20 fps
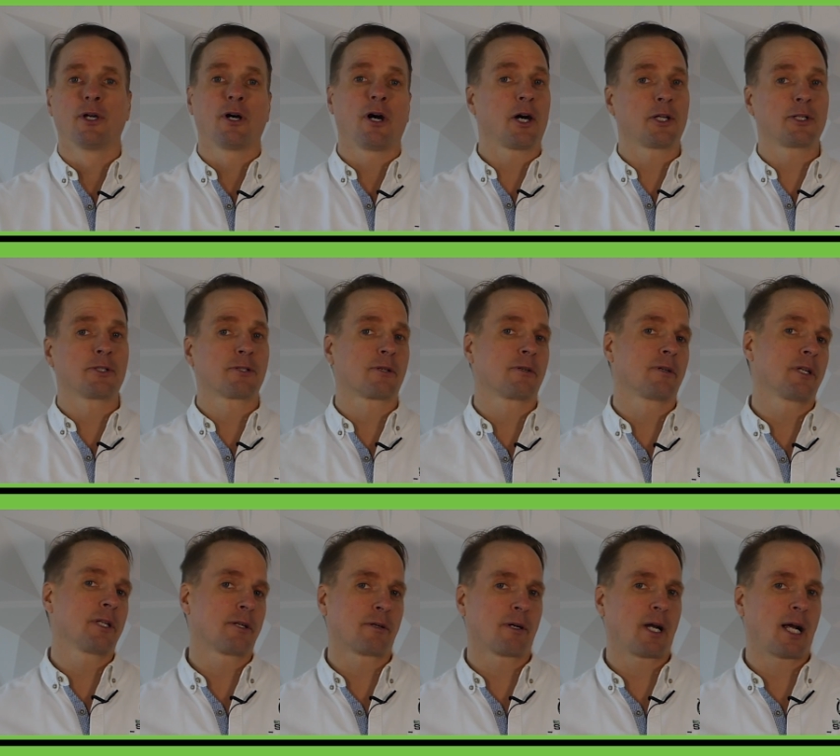on your own
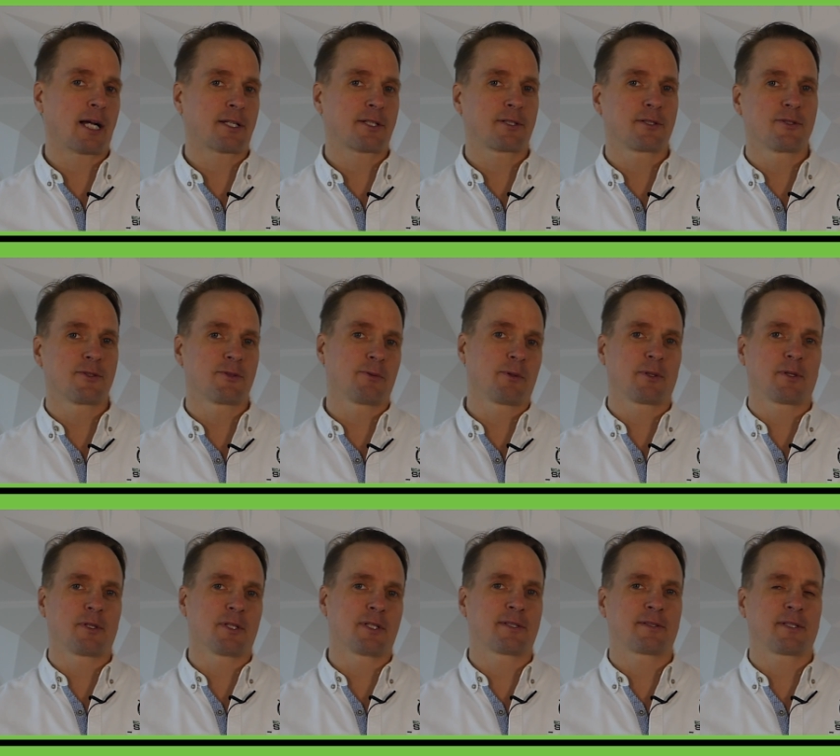interactions
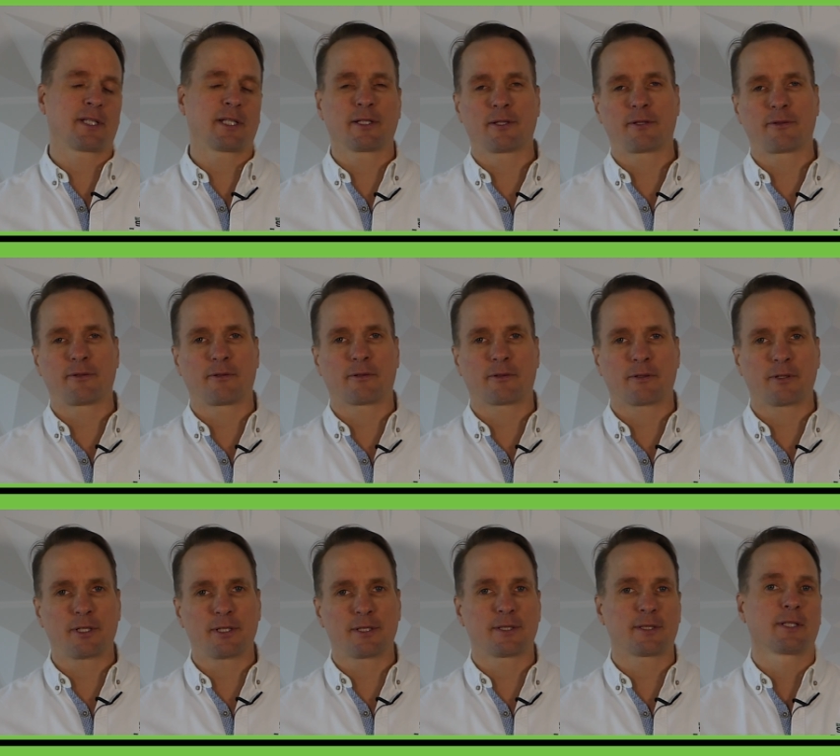with the state
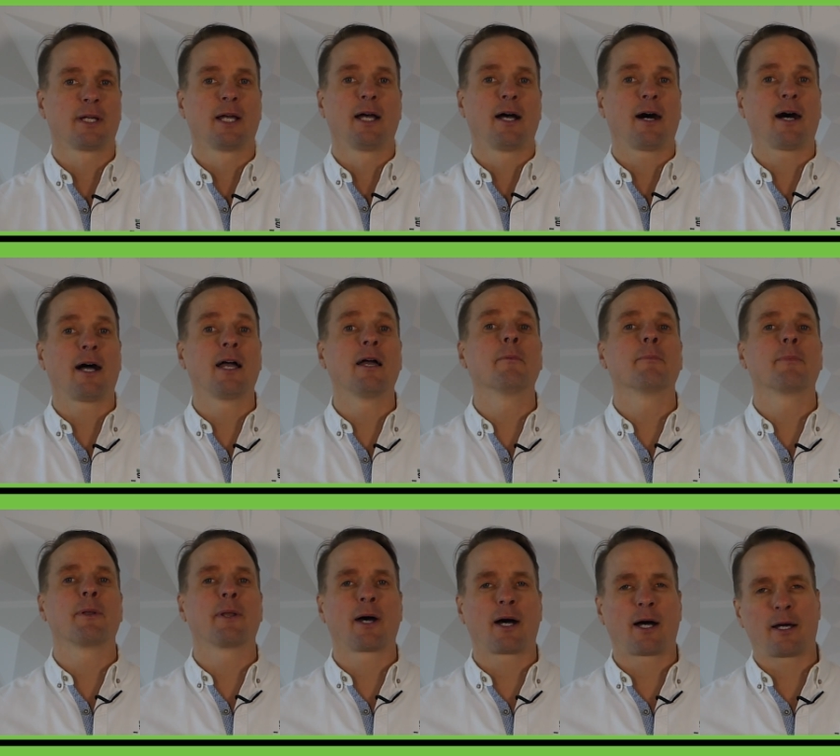authorities. I
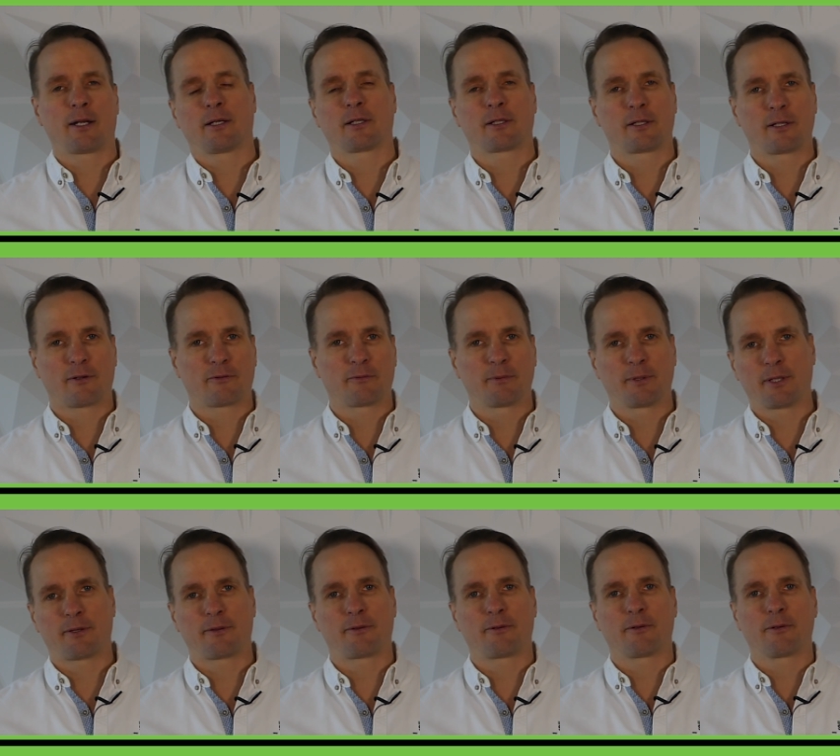am not a
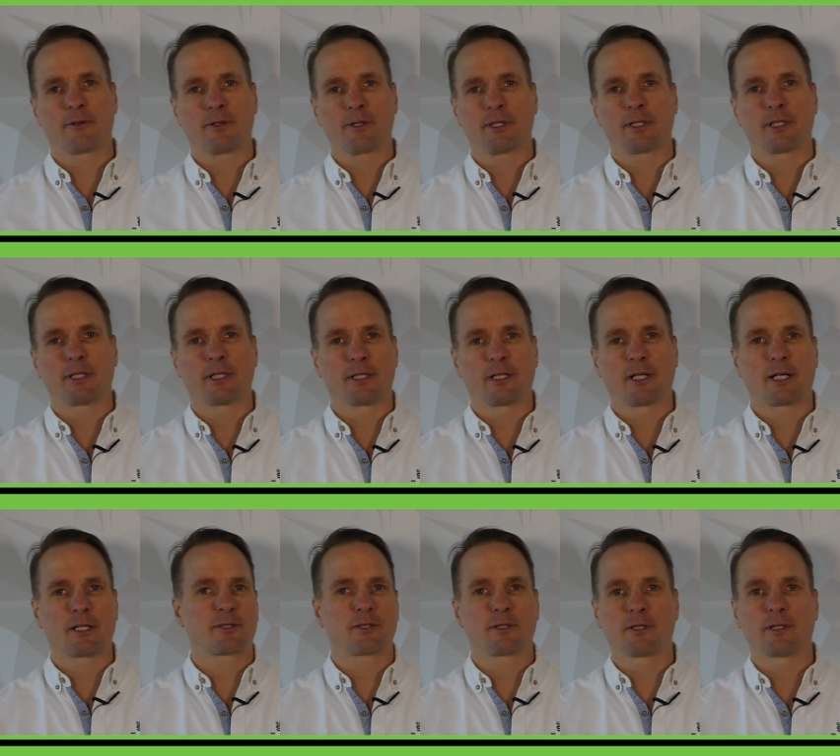government authority and
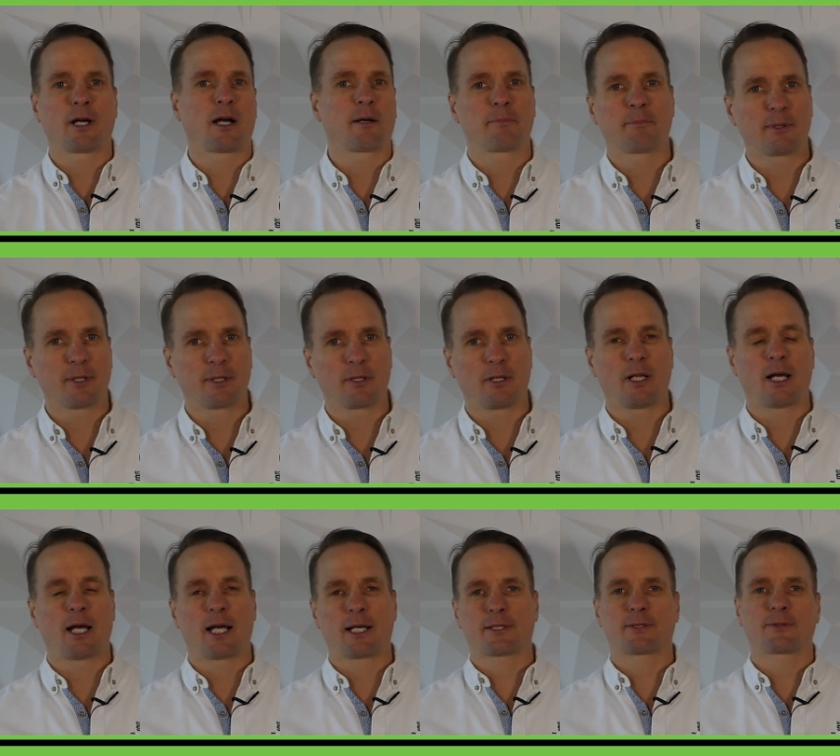I should not be the
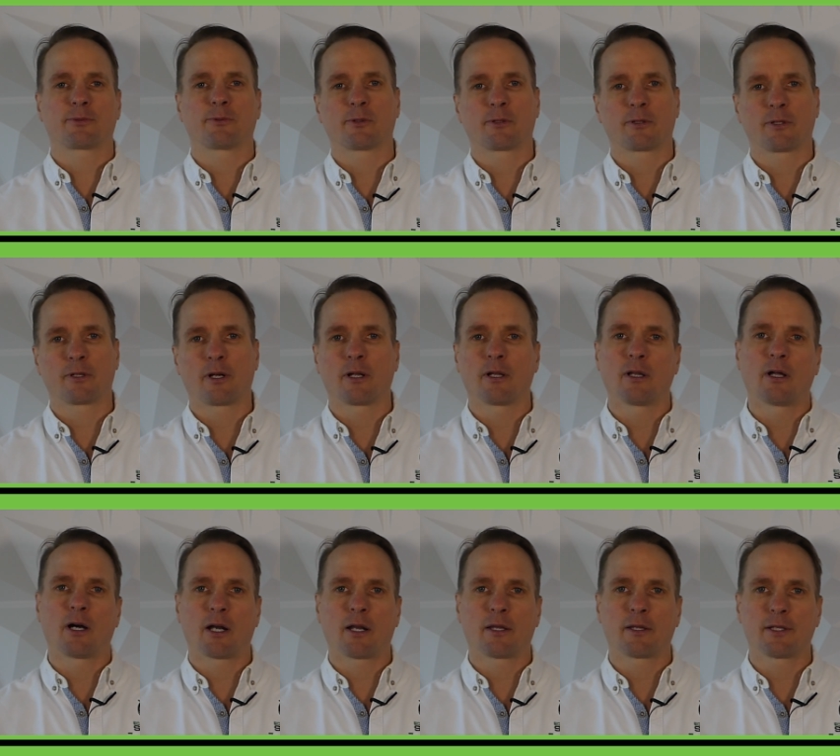last word on a
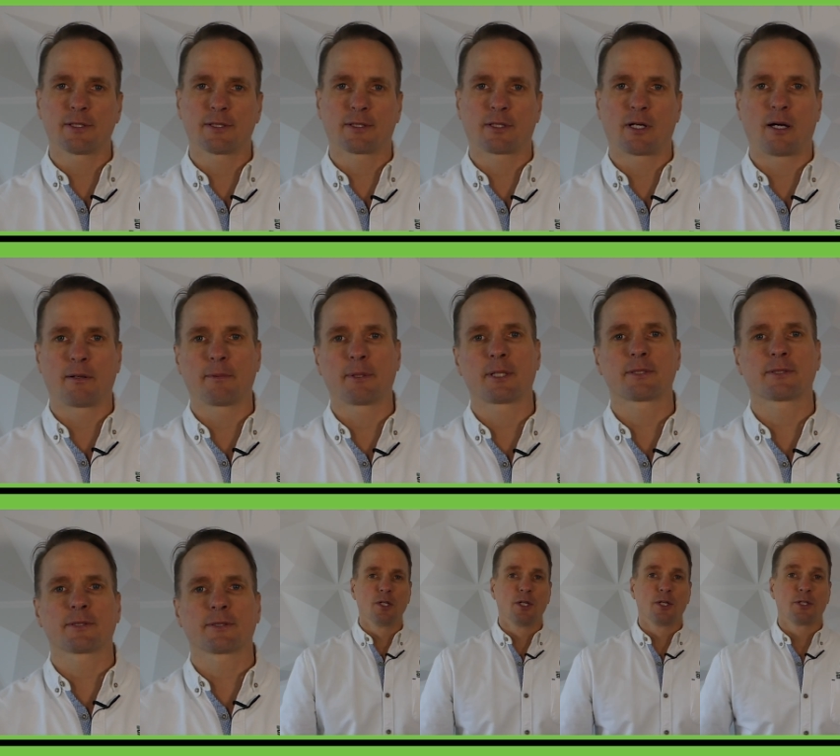lot of these
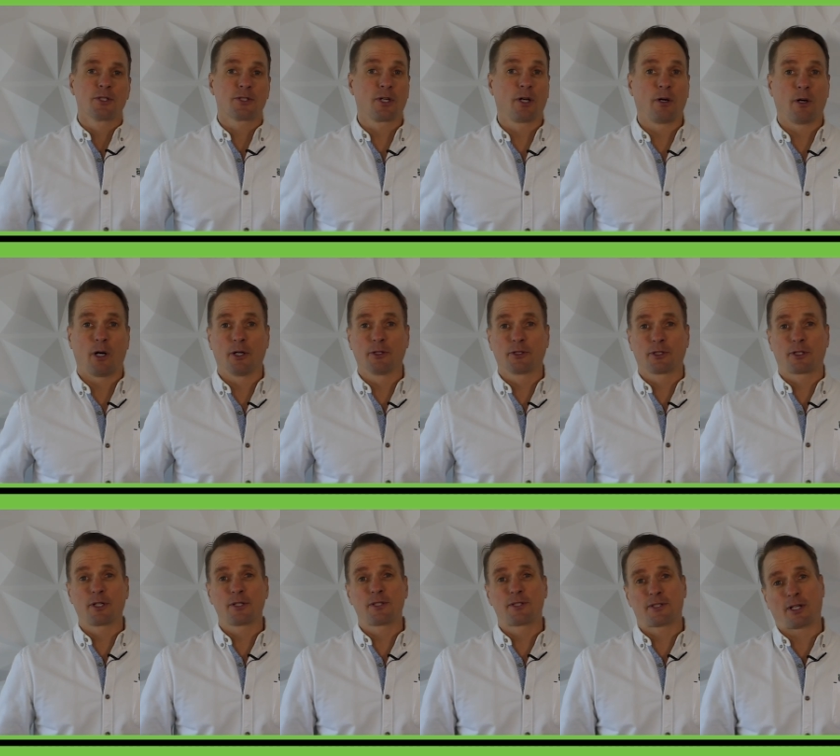comments. So, on the
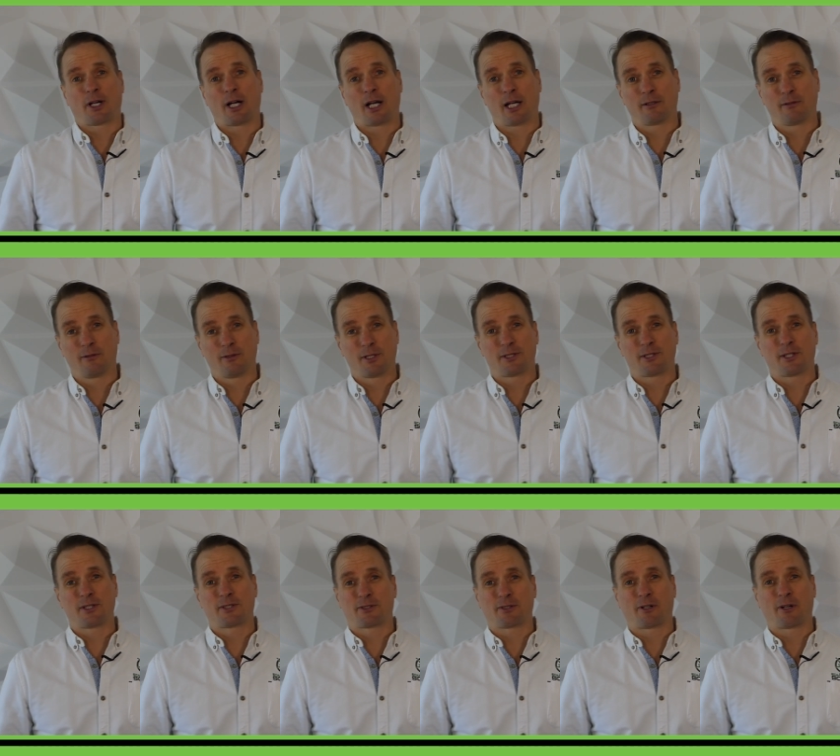good side, let's
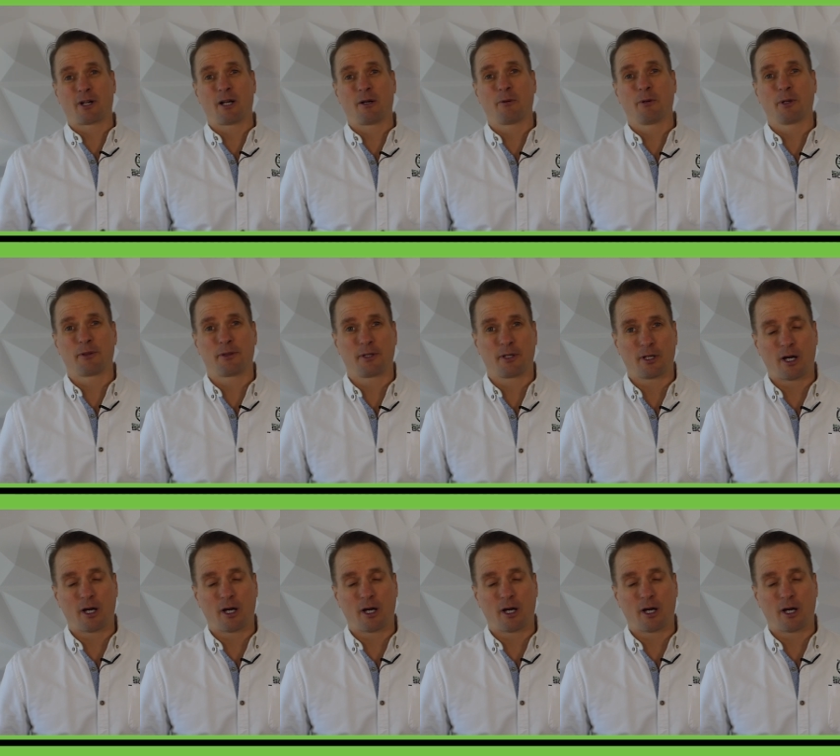just start out with the